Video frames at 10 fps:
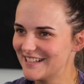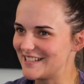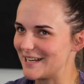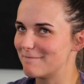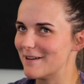
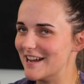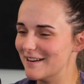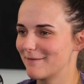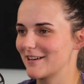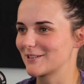
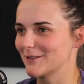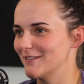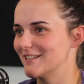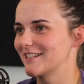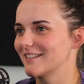deadpan, but it
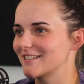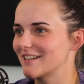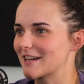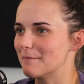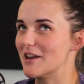almost looks
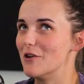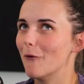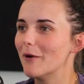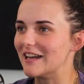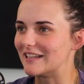like I'm
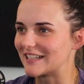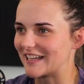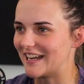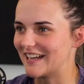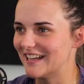annoyed to
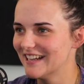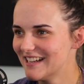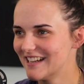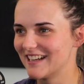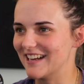get it,
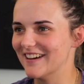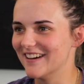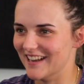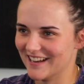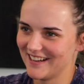you
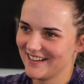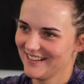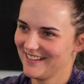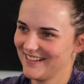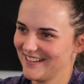know?
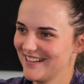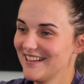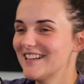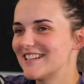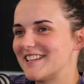
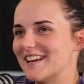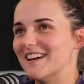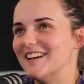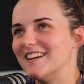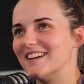So,
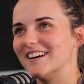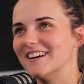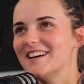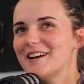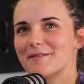
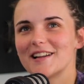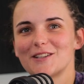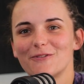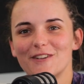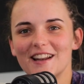but
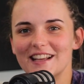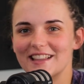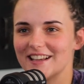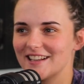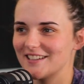it's funny
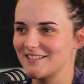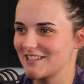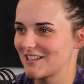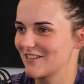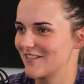that I
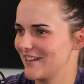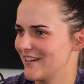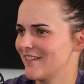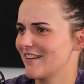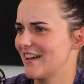just thought, you
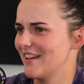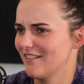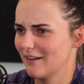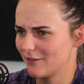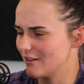know, like,
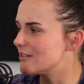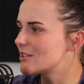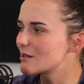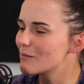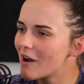if you
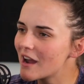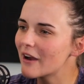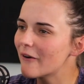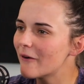smile